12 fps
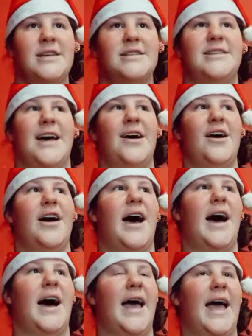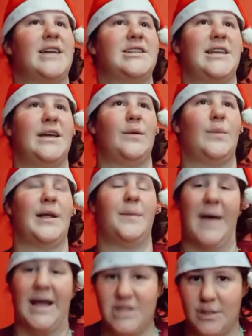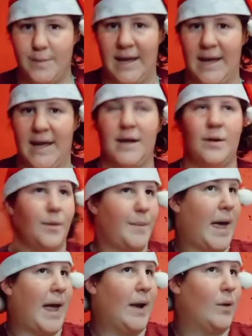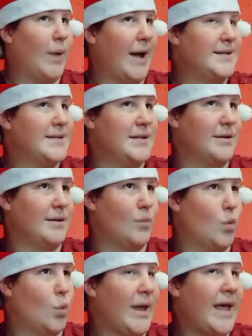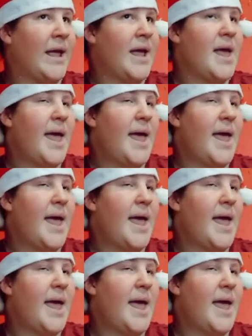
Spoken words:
So I actually went back to bed and waited till the morning.